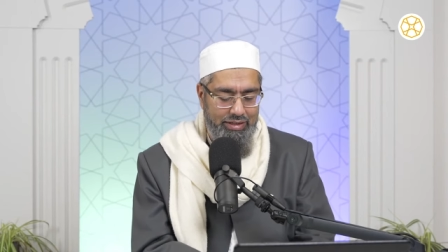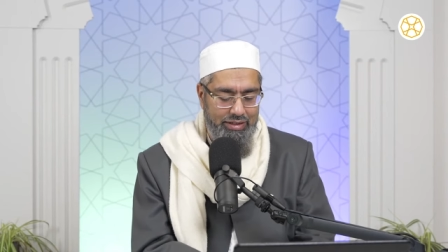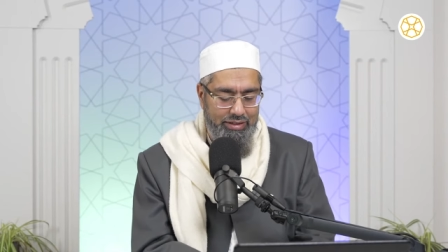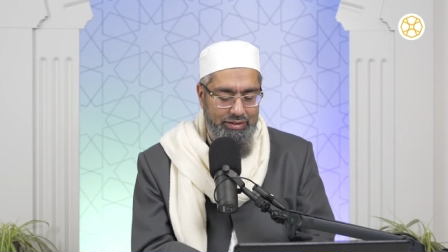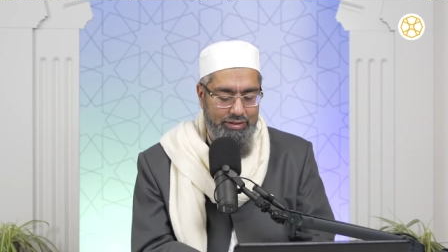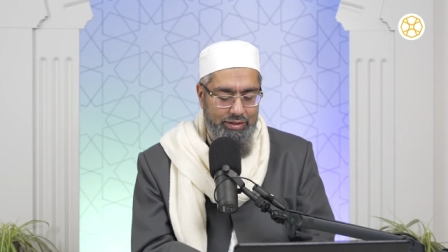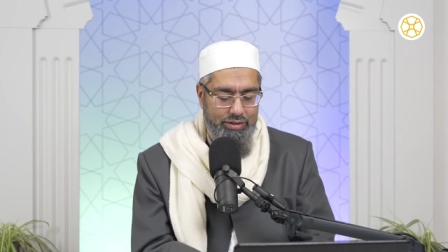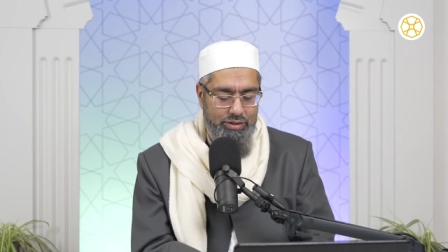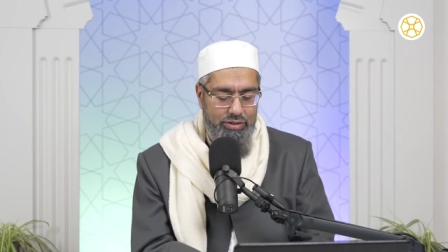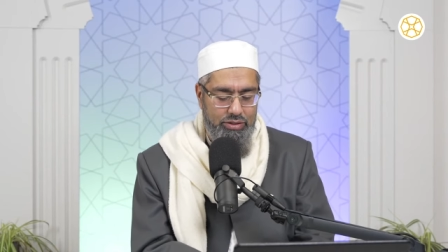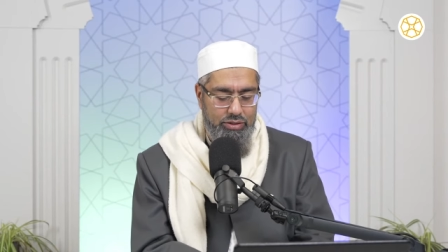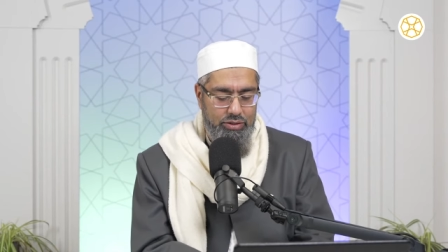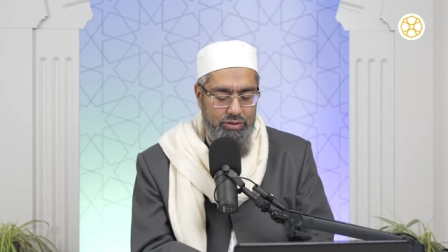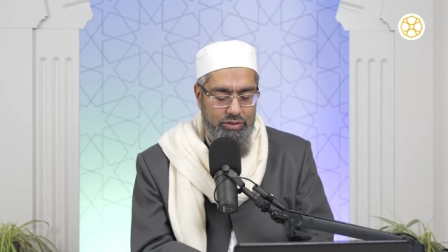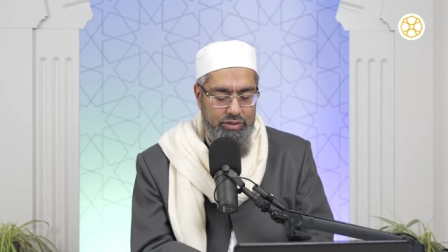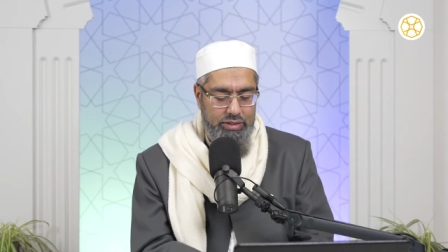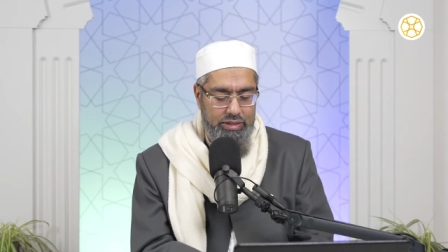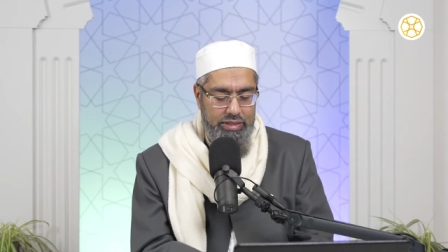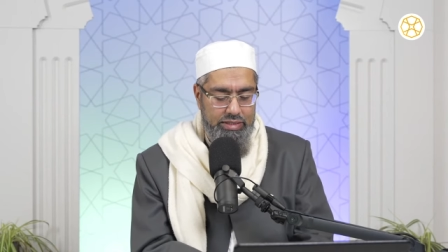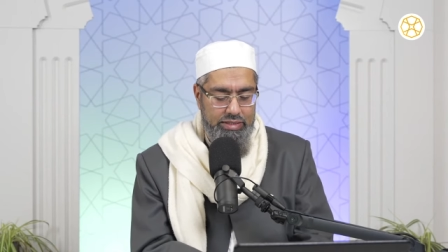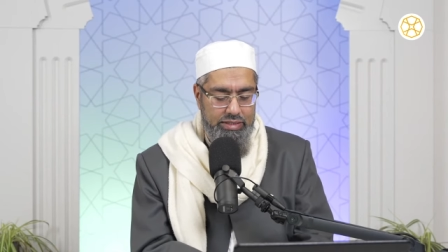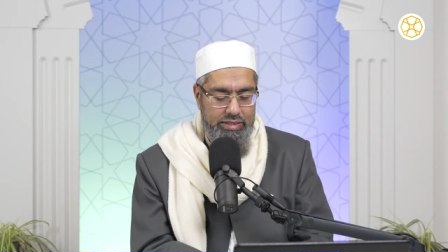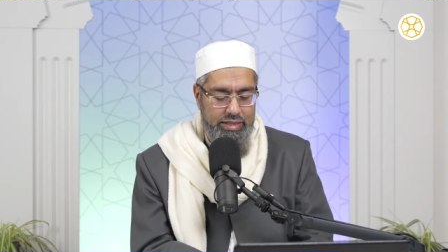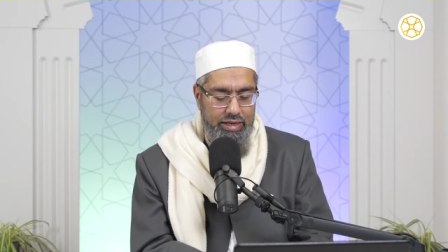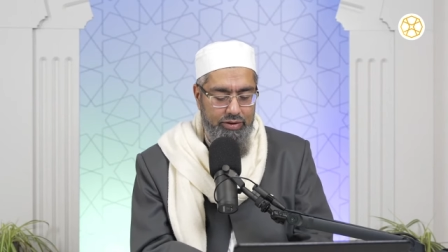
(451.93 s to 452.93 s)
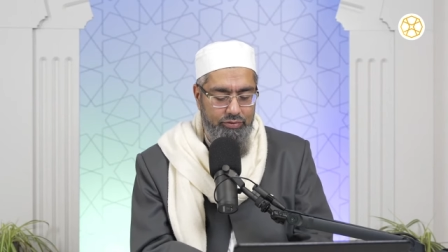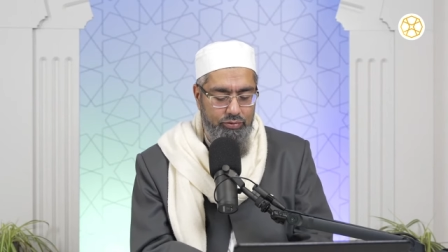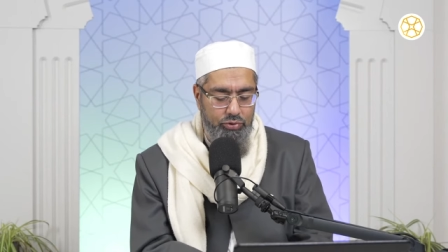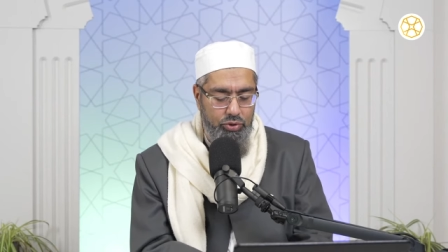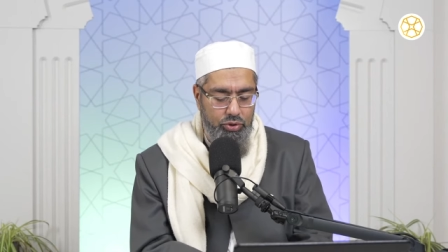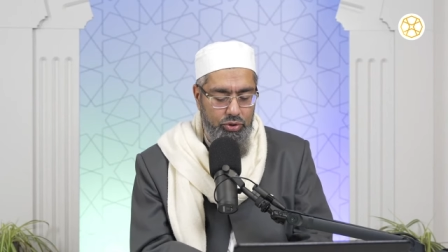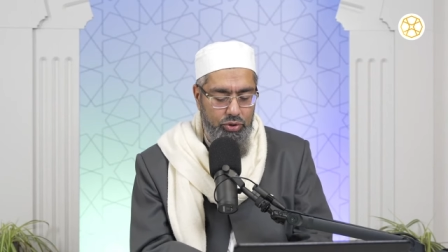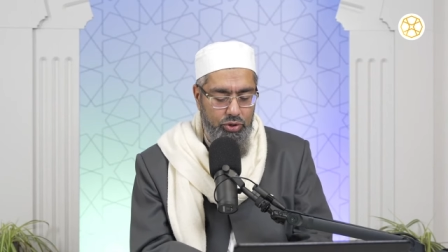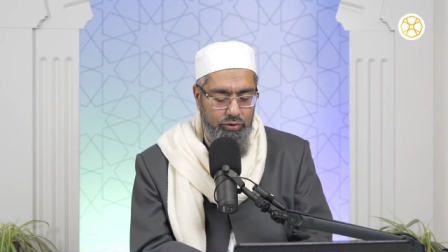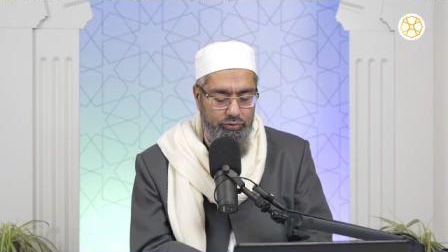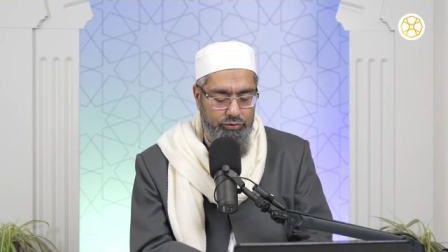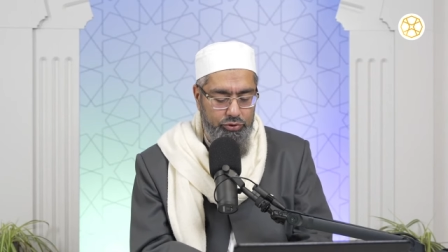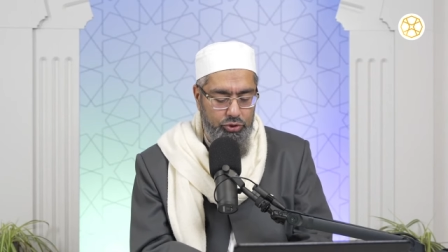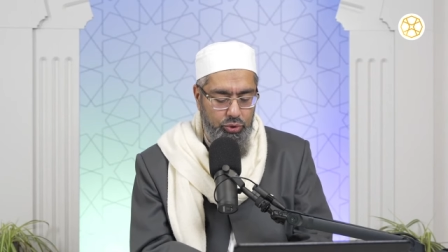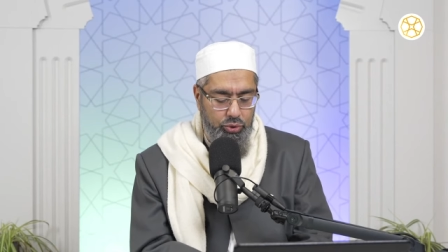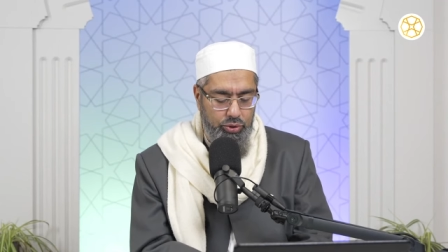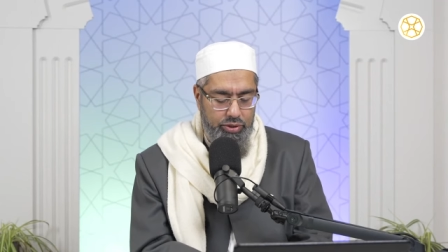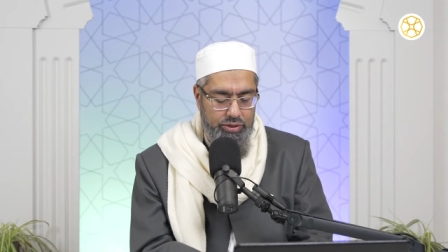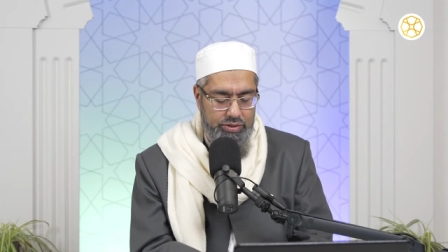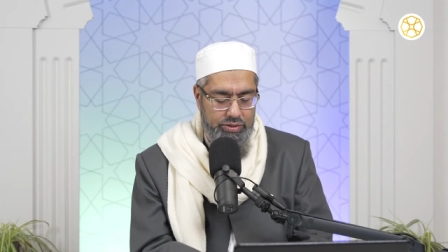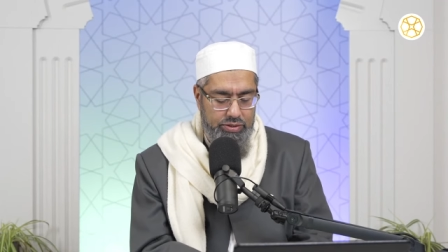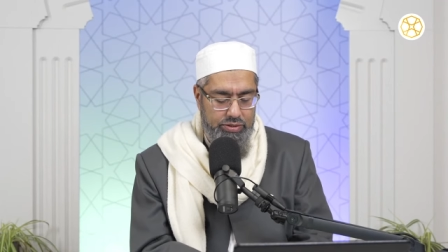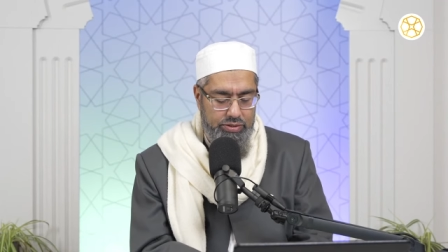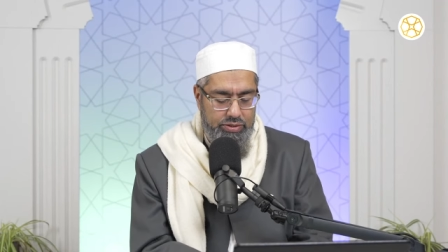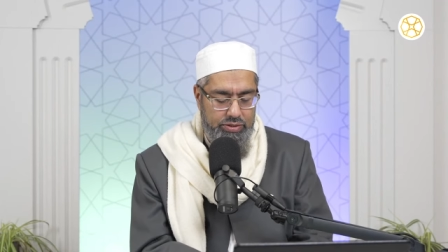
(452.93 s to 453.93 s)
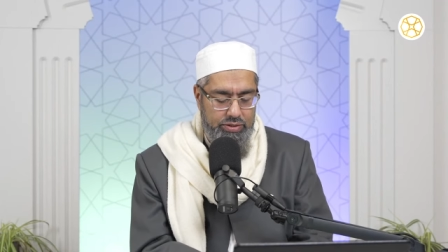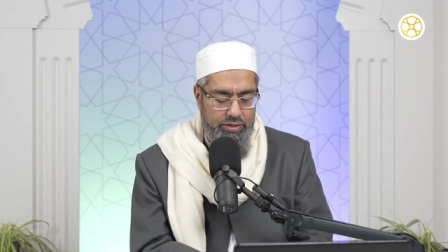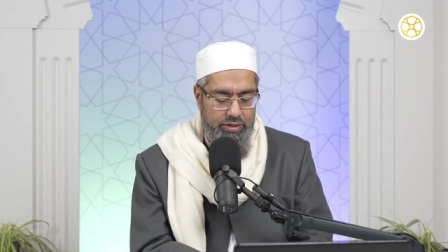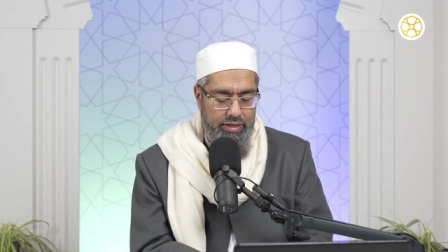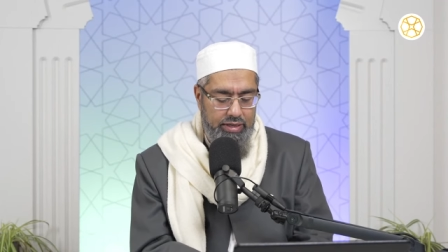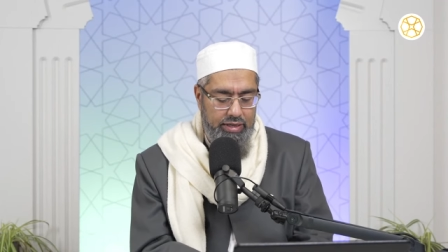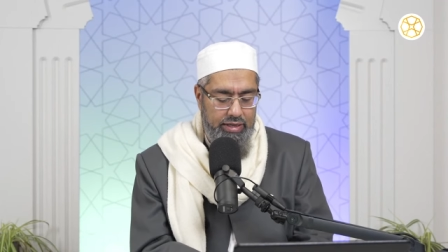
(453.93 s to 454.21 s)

The, the slavehood of choice.